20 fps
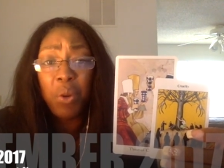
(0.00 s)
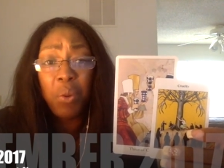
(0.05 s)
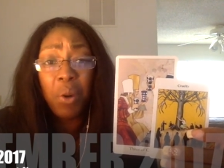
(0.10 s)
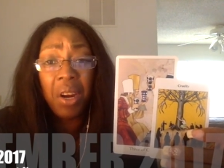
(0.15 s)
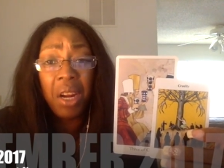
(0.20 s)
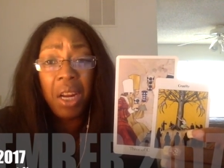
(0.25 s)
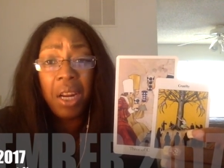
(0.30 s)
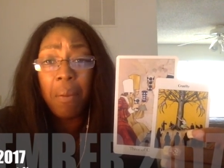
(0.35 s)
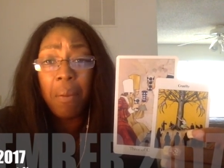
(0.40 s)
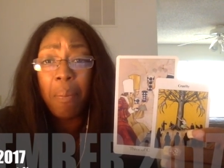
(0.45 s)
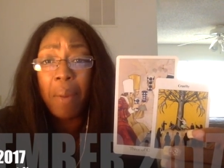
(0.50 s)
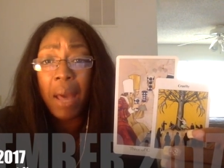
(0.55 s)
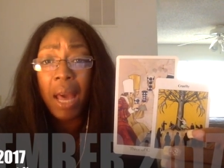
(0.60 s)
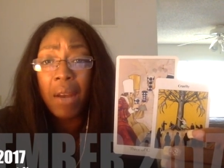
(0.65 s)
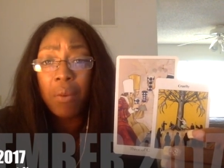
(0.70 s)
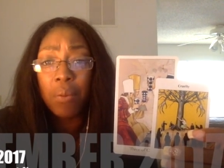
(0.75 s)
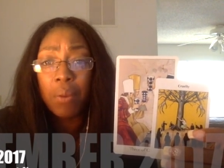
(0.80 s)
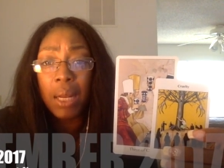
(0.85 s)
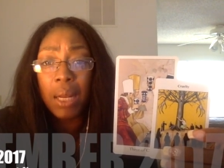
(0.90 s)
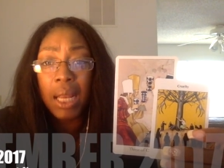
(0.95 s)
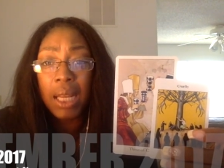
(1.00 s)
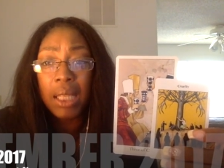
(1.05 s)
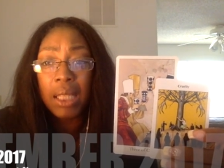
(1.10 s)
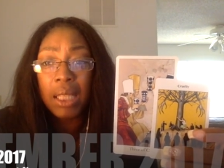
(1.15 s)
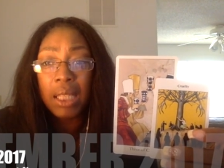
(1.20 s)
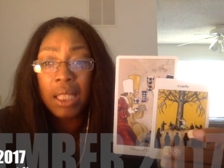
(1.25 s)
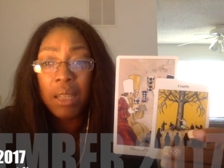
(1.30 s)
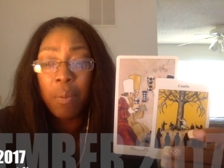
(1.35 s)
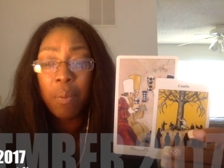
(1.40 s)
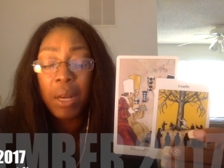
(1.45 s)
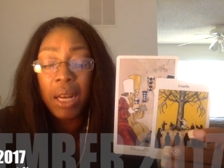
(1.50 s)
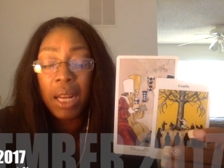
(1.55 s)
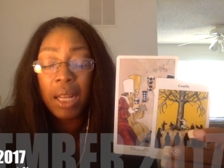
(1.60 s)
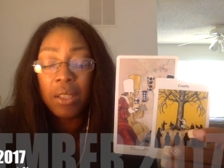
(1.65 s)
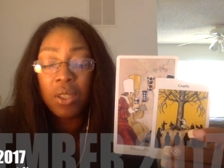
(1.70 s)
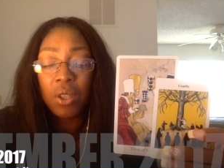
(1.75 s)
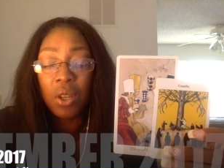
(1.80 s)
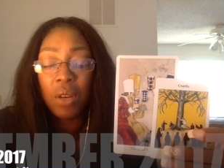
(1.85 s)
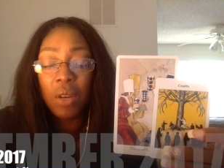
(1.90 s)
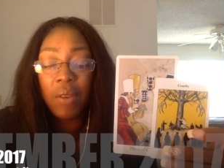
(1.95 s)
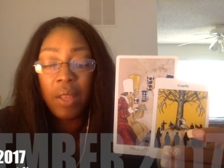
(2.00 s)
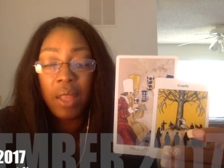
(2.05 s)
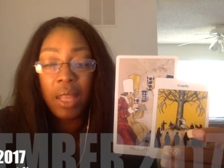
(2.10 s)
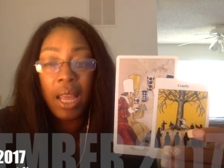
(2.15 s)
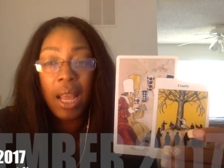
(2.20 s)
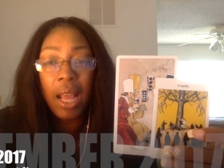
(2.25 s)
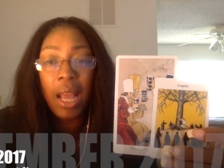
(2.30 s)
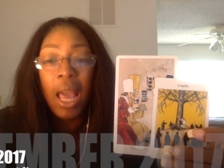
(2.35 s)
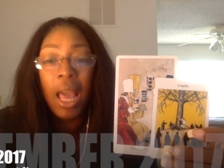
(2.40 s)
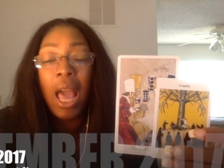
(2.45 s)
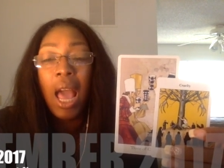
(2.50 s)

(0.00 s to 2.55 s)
you were in a bad relationship and that sort of a thing,